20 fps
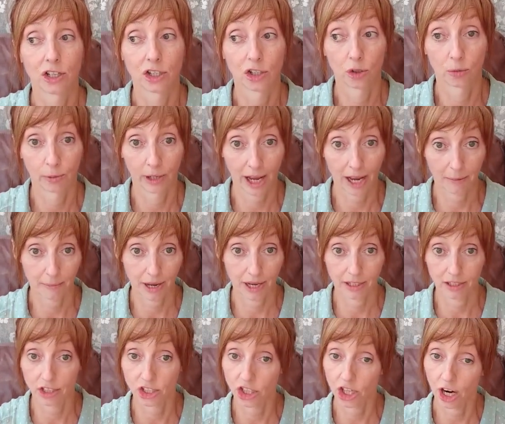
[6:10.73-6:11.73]
Some cake
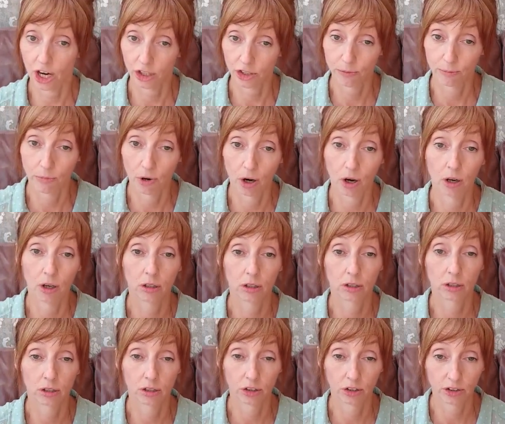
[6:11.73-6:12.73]
makers charge more
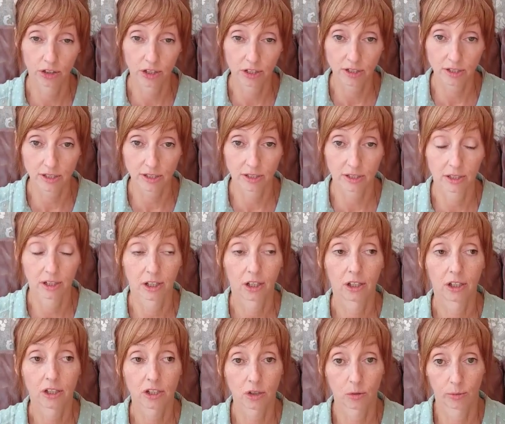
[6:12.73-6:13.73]
than others.
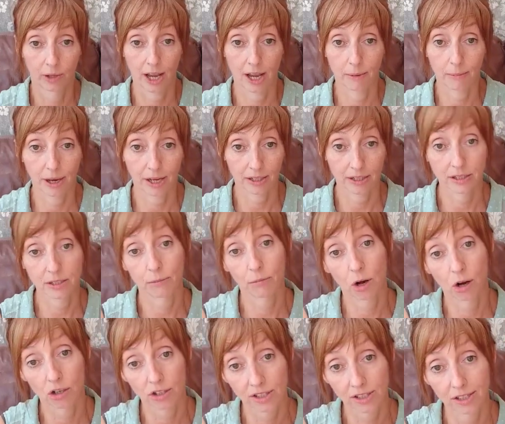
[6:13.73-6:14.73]
Some cake makers are
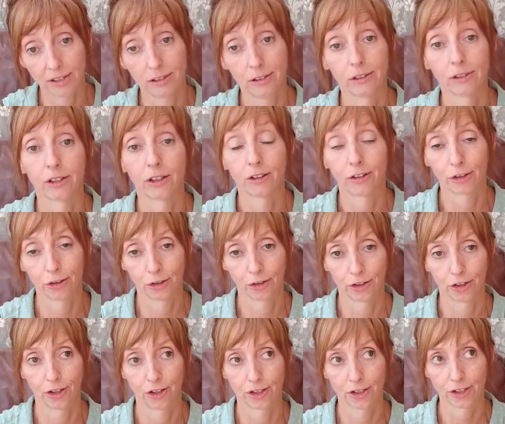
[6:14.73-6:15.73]
more skilled than
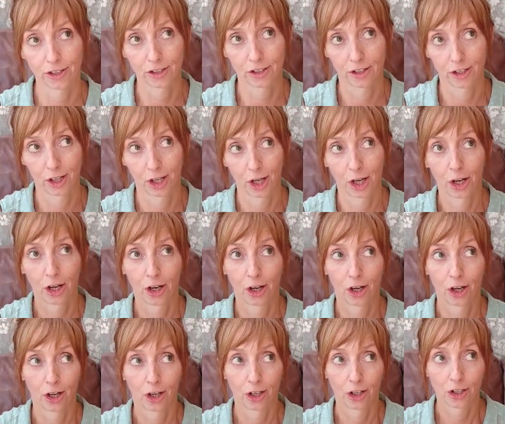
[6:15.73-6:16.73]
others.
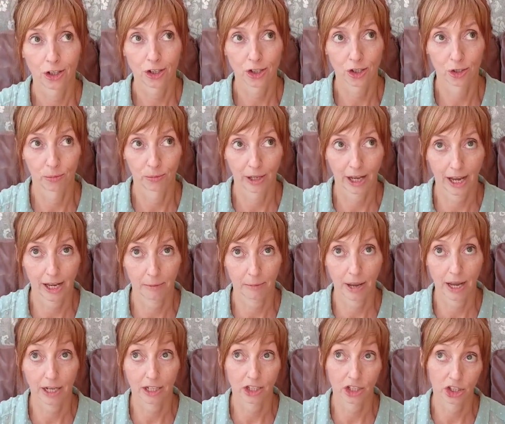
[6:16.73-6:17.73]
Some cake
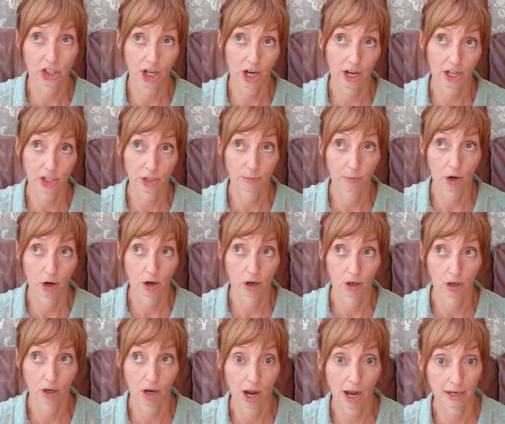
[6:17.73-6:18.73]
makers charge
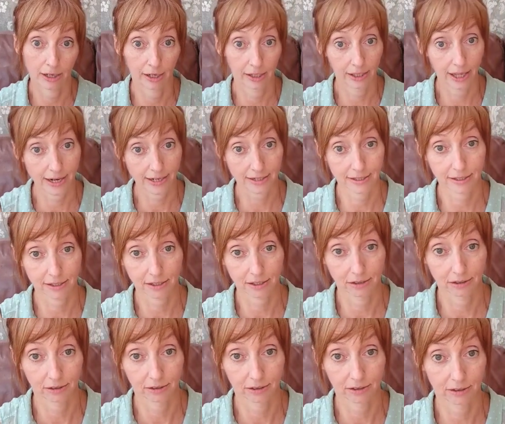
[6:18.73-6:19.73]
more and are less
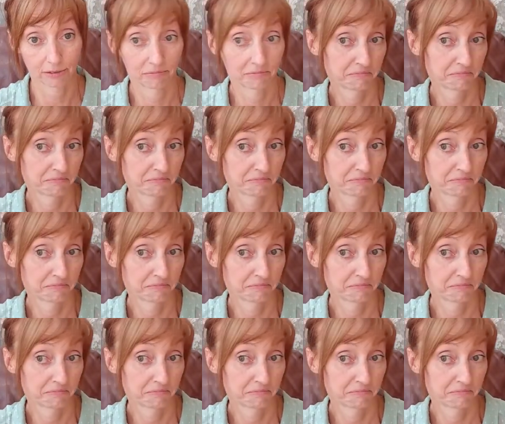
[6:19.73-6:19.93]
skilled.